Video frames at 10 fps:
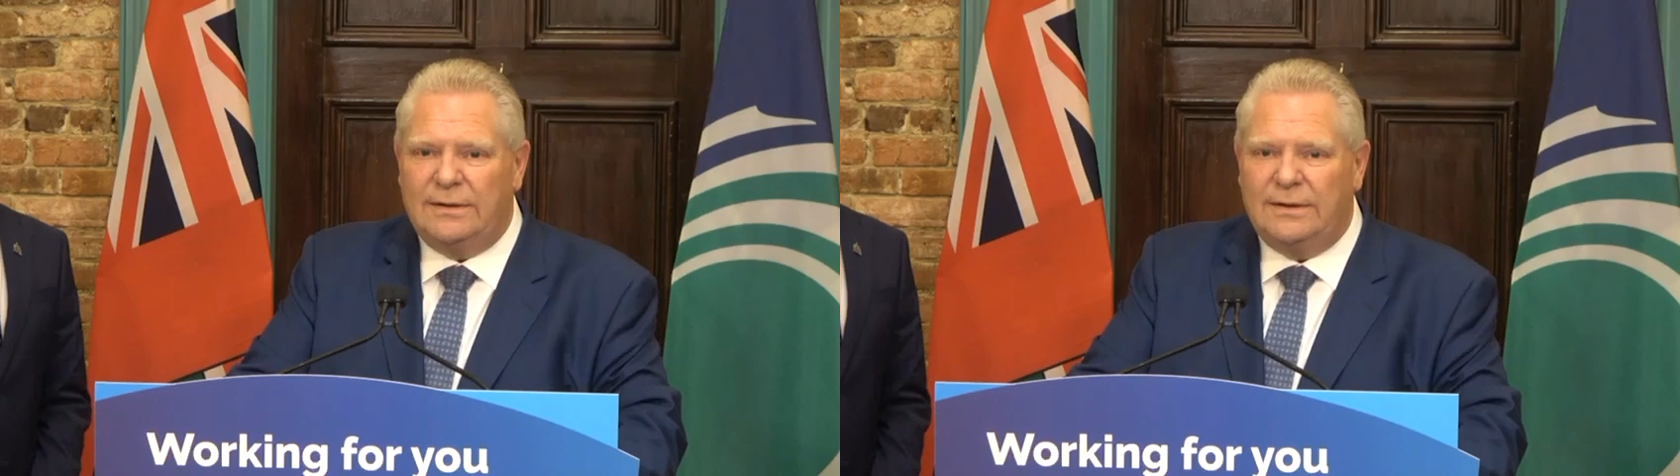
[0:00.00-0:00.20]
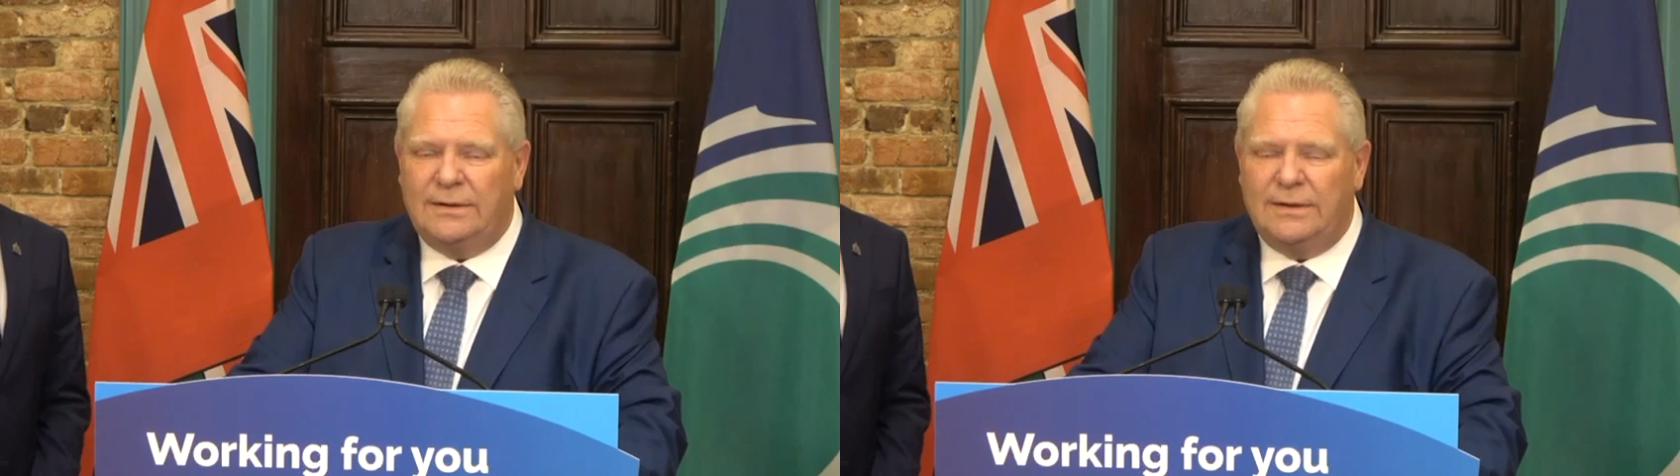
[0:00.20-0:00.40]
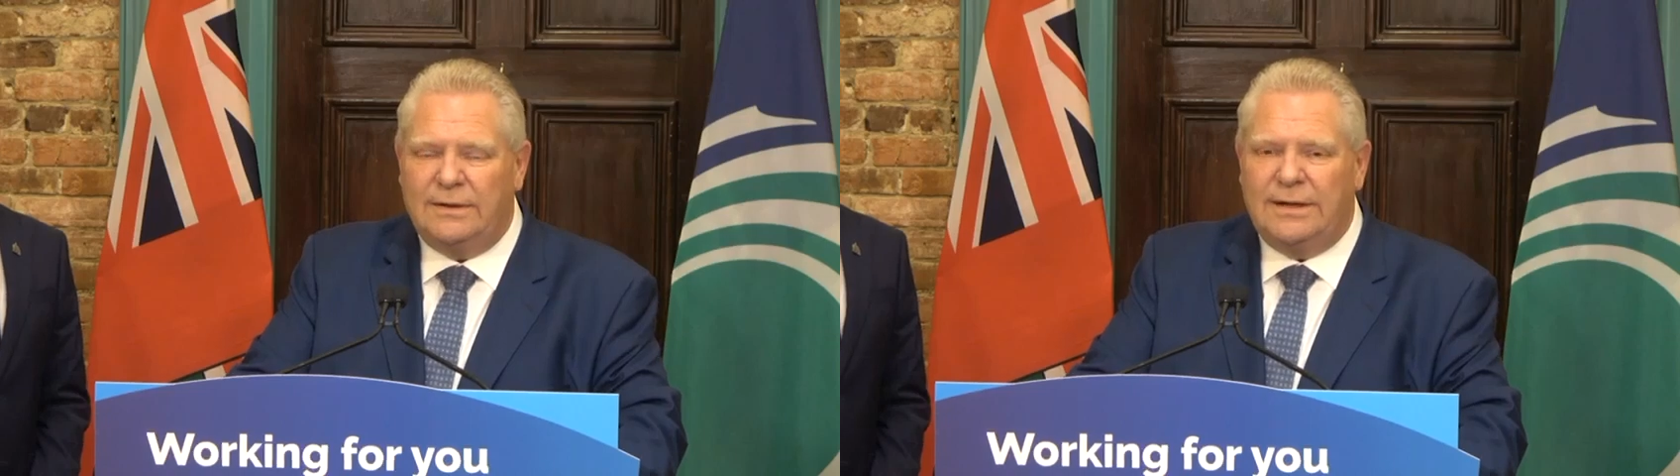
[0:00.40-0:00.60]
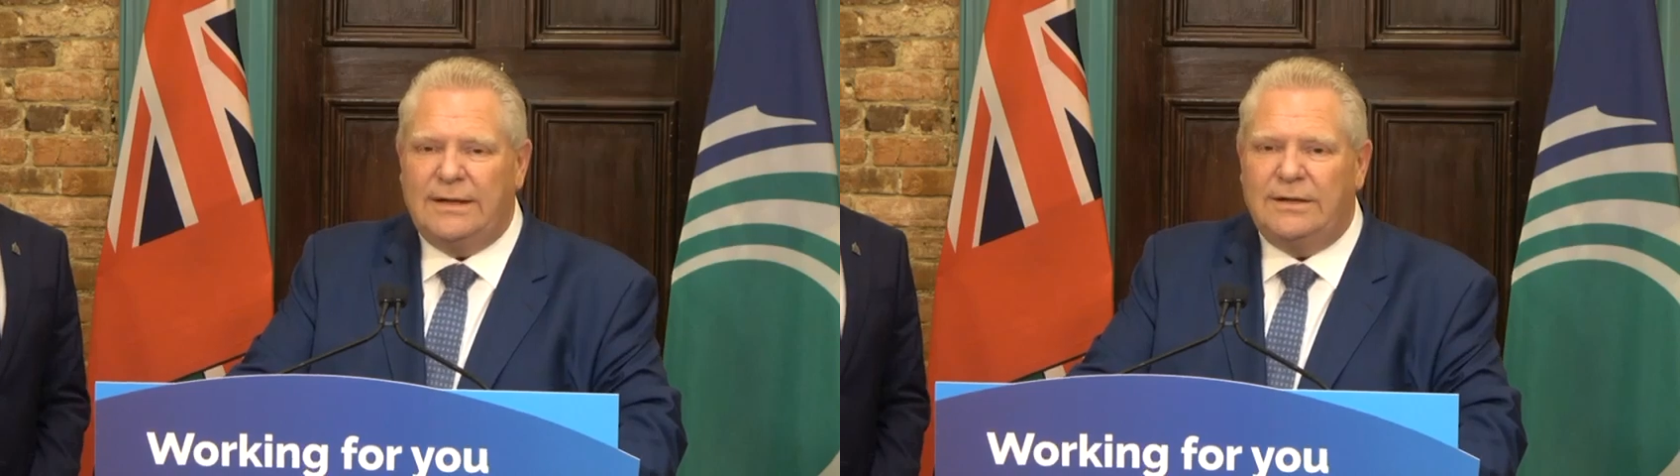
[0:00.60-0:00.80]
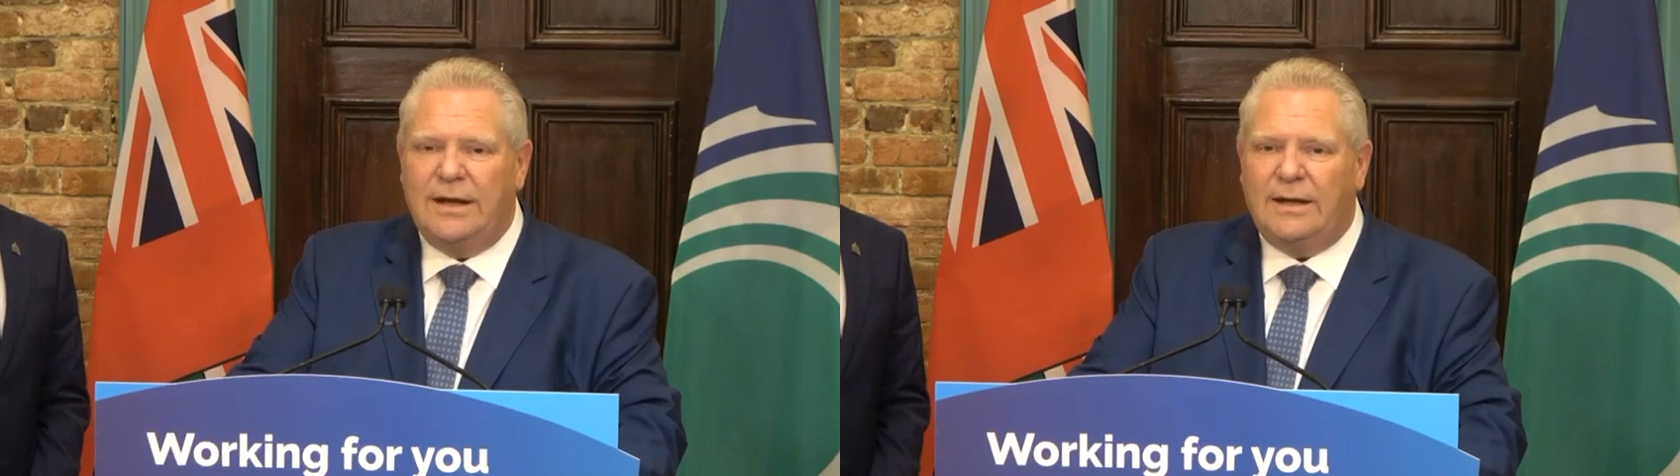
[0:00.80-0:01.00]
You, you
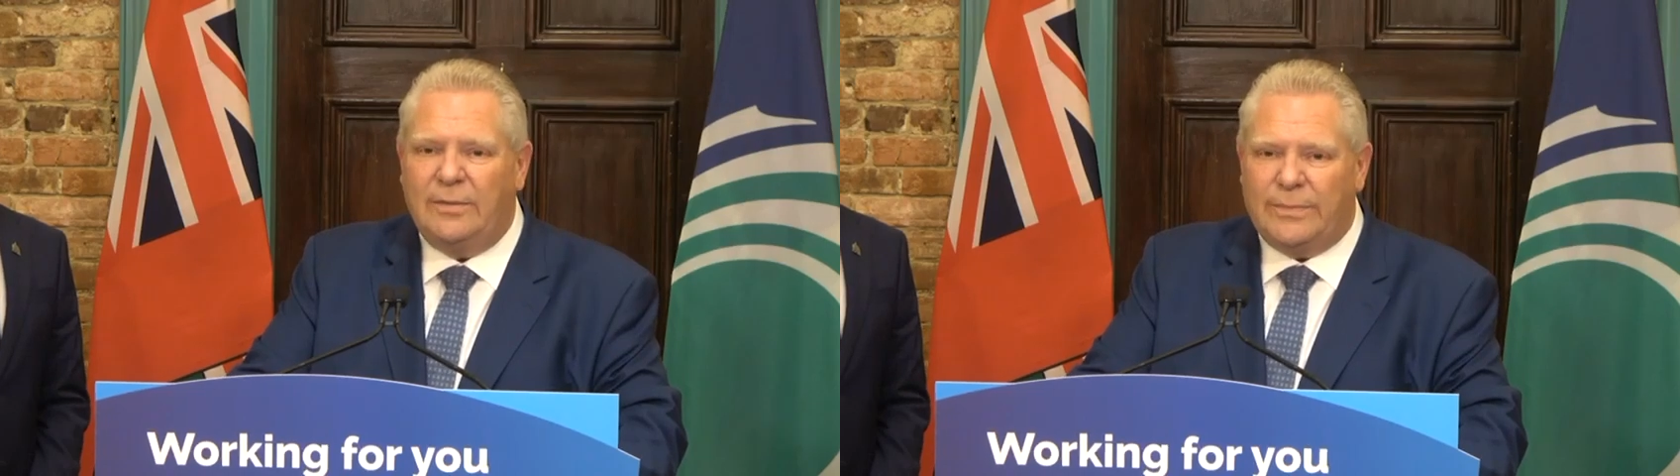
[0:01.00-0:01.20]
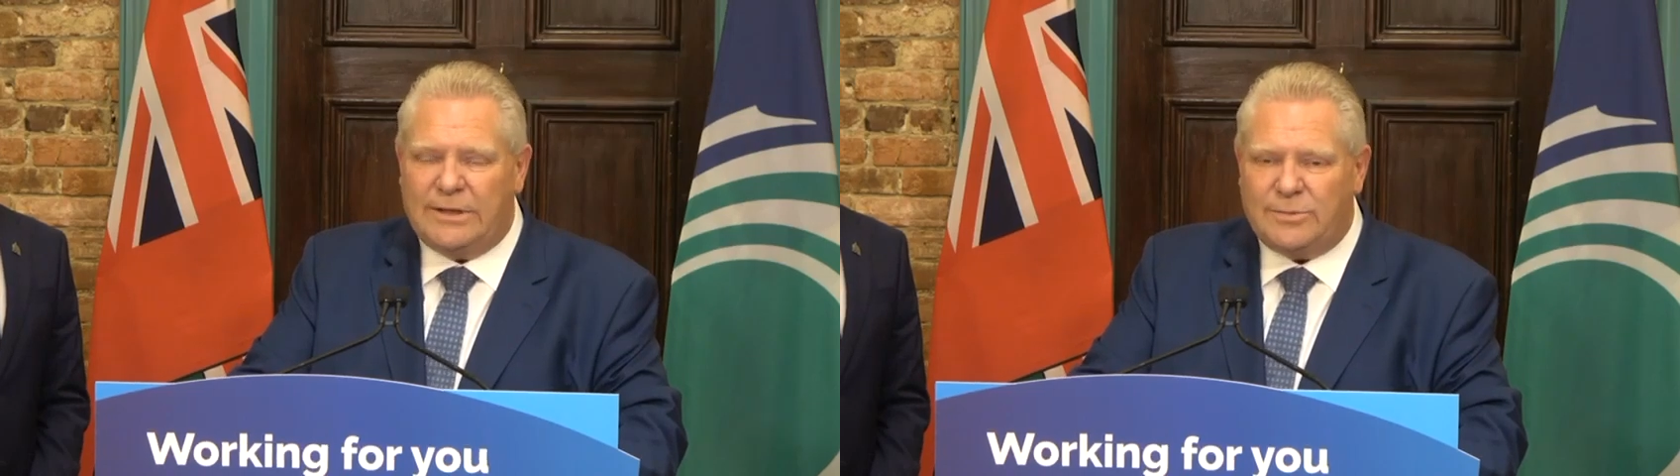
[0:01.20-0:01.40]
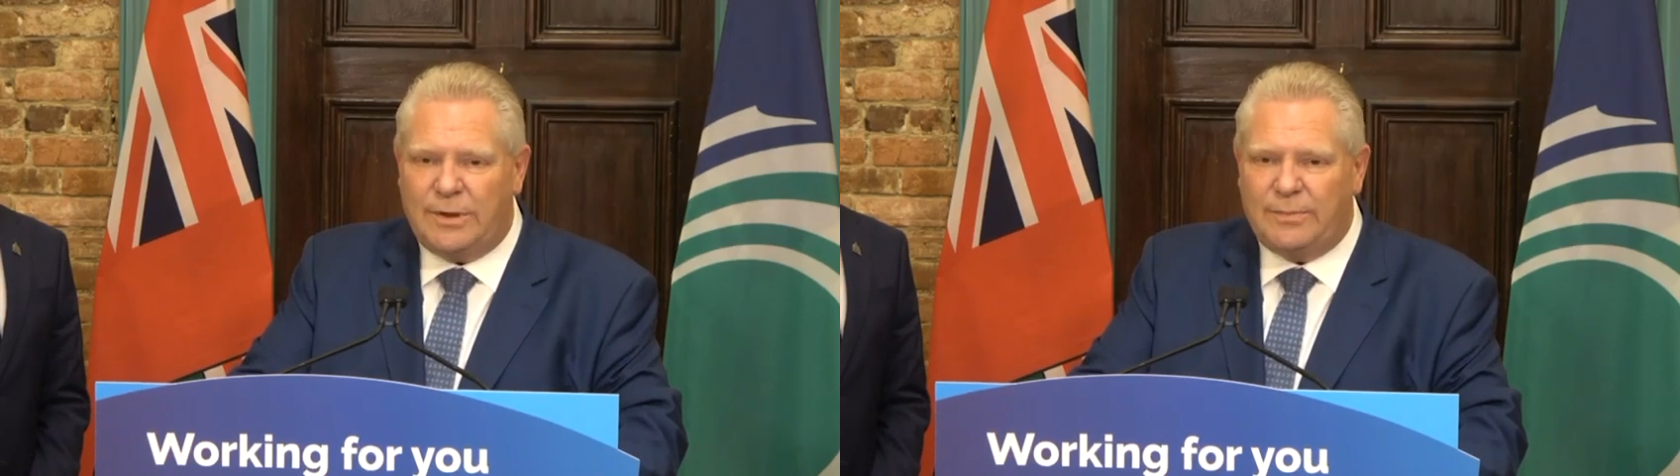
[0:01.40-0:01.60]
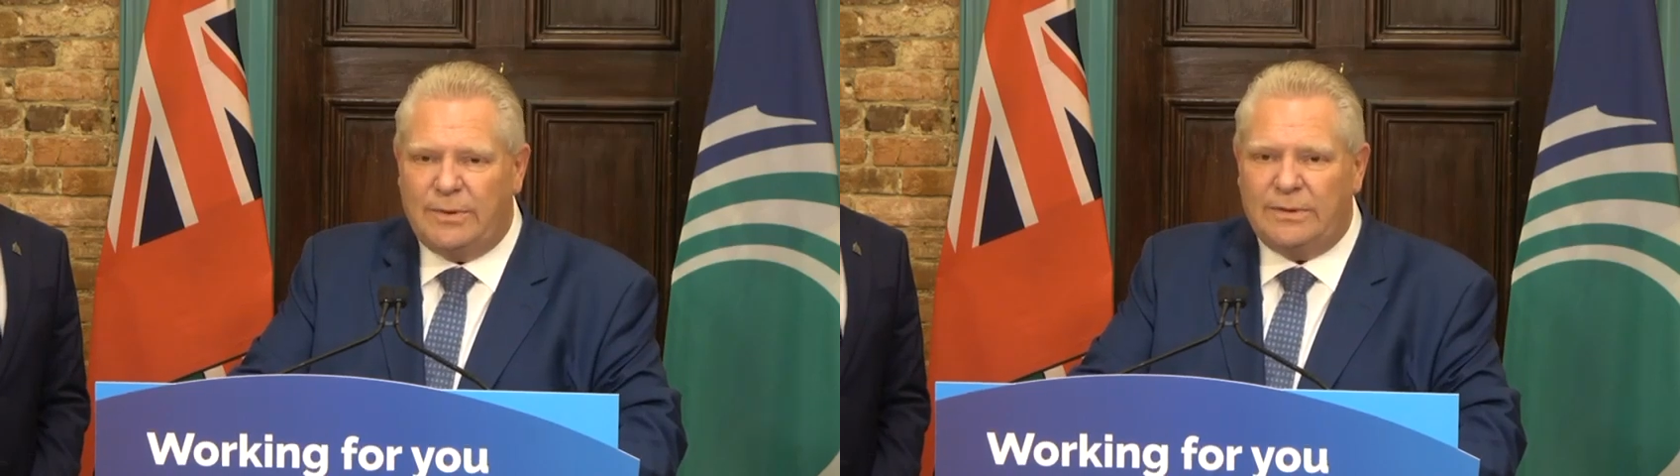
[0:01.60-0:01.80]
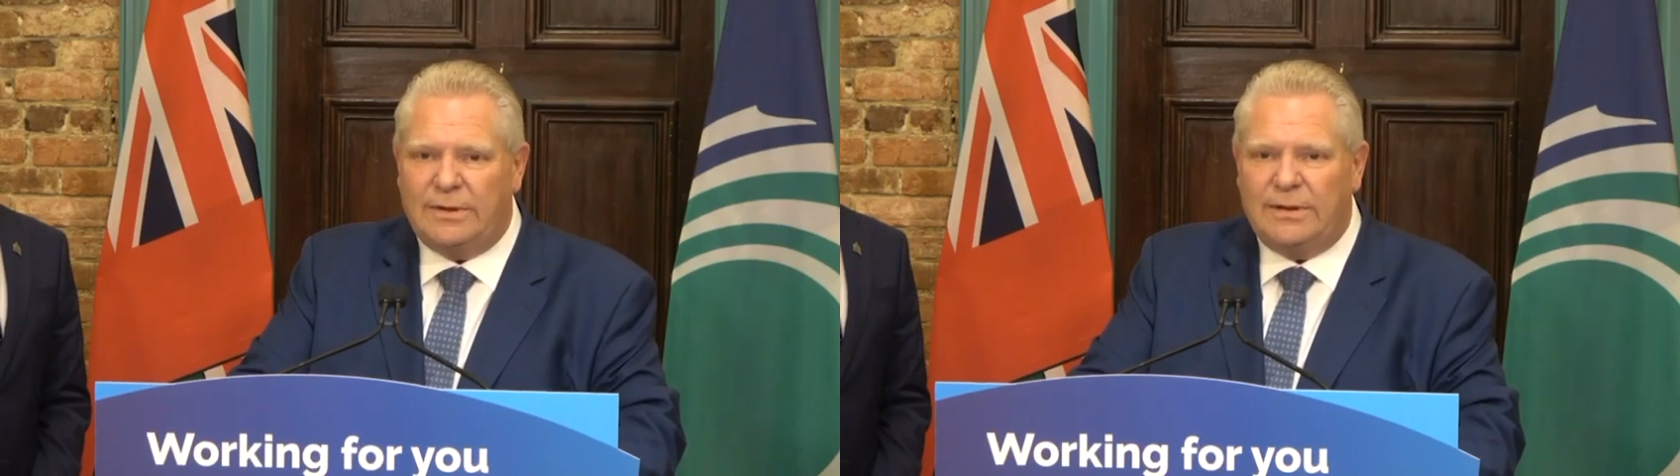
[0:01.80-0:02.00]
need to help these people,